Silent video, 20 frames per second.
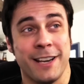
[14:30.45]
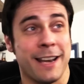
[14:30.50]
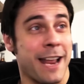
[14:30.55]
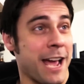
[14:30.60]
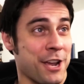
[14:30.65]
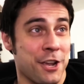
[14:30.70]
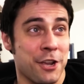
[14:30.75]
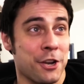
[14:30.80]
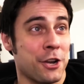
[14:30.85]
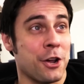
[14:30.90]
Now
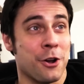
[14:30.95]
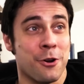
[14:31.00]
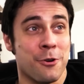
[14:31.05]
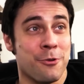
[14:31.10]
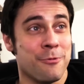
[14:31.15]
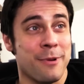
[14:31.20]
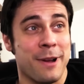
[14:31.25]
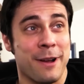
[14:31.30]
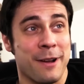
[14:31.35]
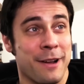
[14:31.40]
you know
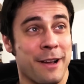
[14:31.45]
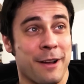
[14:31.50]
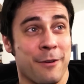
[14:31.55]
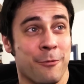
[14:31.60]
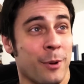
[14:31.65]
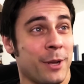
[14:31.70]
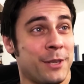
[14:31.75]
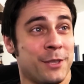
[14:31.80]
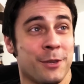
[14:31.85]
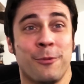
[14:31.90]

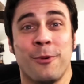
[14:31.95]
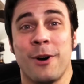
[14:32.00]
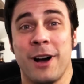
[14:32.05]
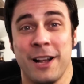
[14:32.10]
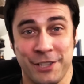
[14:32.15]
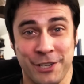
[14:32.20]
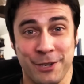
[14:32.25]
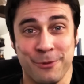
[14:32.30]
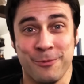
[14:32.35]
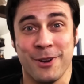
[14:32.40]
what to
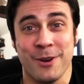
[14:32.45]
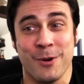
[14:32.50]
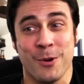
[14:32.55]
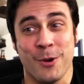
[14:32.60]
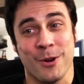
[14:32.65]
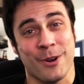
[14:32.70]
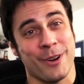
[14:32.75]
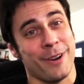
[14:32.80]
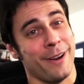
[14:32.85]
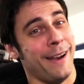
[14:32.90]
watch in what
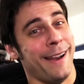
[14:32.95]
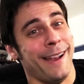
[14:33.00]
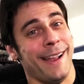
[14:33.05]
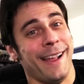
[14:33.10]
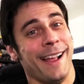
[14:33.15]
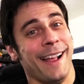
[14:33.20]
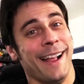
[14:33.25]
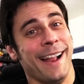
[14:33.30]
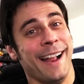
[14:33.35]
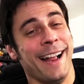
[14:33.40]
order.
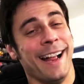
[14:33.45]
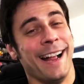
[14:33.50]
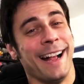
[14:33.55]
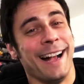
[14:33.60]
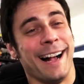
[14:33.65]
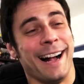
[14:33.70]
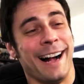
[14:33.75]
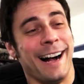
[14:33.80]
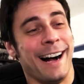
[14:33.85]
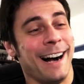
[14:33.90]

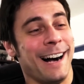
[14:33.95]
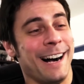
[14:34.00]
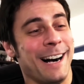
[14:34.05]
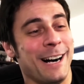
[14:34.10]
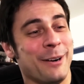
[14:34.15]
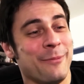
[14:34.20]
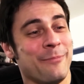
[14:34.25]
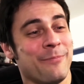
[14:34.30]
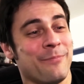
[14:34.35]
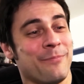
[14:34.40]

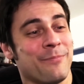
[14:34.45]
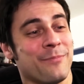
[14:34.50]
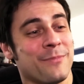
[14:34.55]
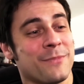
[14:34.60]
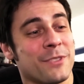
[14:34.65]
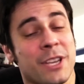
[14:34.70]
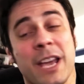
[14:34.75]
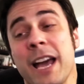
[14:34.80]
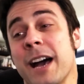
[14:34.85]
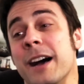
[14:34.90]
So
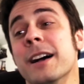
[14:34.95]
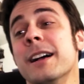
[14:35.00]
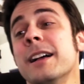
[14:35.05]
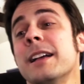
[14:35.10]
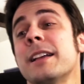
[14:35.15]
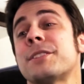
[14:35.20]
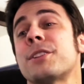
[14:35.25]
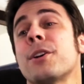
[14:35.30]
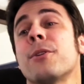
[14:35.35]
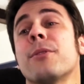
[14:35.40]
yeah,
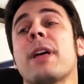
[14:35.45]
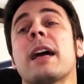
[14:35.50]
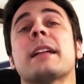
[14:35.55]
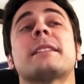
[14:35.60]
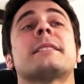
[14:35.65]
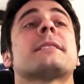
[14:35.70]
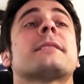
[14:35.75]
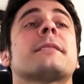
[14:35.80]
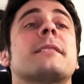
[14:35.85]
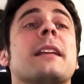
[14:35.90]
so
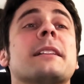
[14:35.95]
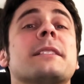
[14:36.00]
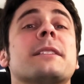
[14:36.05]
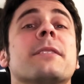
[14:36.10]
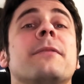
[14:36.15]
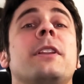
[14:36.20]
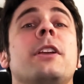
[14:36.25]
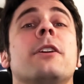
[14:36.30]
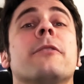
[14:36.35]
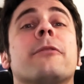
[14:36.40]
that's the
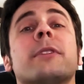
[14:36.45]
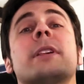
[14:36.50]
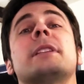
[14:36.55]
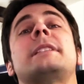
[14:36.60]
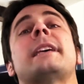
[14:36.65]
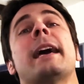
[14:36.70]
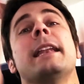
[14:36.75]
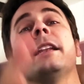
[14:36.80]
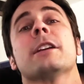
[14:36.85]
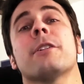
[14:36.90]
video for the
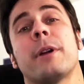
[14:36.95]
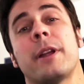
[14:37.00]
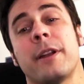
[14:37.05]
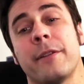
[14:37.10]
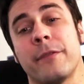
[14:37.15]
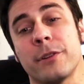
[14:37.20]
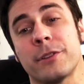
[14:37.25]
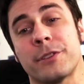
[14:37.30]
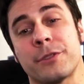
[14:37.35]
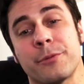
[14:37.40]
10-year
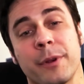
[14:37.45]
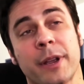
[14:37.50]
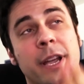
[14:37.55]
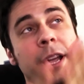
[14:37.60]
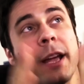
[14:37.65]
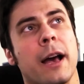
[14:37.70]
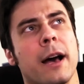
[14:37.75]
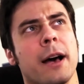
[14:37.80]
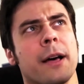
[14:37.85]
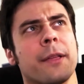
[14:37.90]
anniversary.
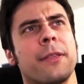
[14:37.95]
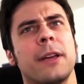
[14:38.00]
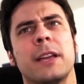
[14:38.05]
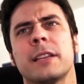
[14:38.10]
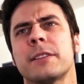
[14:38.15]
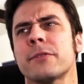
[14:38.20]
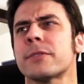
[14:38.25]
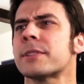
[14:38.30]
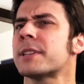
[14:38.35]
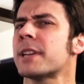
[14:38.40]
Thanks
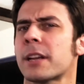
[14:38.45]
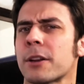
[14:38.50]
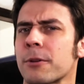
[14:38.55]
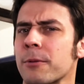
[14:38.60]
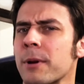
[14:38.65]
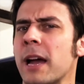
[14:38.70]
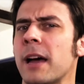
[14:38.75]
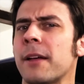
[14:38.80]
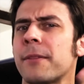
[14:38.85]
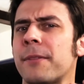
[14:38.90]
for sticking
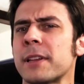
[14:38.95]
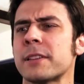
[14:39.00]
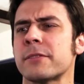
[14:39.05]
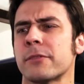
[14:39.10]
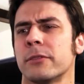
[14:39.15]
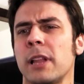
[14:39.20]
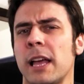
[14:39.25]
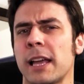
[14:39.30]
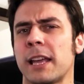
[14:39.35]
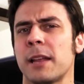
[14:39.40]
around. Thanks for
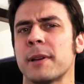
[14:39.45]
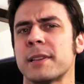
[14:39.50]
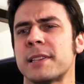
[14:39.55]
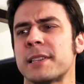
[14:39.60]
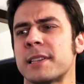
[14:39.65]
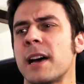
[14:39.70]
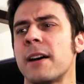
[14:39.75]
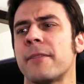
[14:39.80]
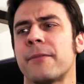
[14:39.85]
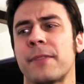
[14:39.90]
liking my
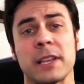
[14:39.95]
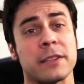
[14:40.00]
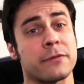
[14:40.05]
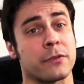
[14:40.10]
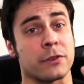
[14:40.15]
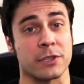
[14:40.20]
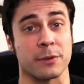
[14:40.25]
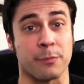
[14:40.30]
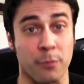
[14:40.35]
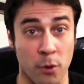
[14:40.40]
stuff. Thanks for
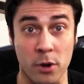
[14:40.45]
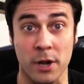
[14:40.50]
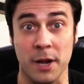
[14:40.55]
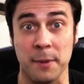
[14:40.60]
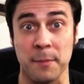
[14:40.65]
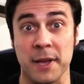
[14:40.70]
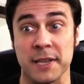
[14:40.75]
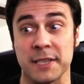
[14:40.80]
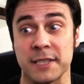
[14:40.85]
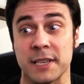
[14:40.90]
supporting
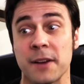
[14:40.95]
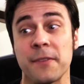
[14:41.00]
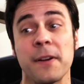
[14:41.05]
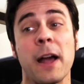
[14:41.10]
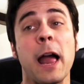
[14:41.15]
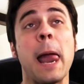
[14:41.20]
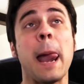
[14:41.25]
my stuff.